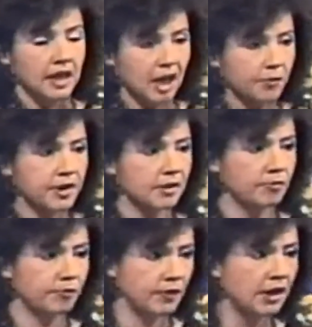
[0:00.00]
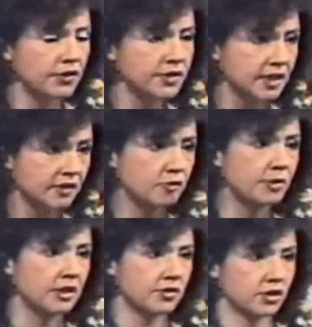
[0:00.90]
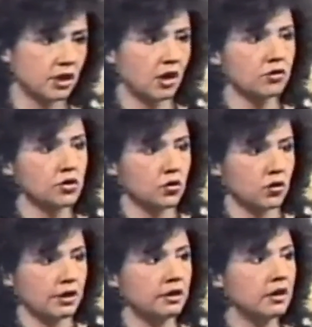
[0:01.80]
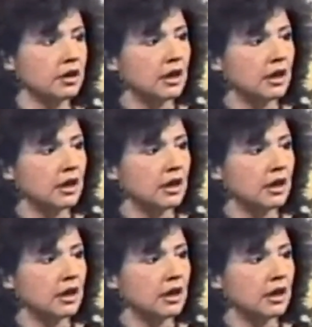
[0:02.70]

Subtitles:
helping other sentient beings to go toward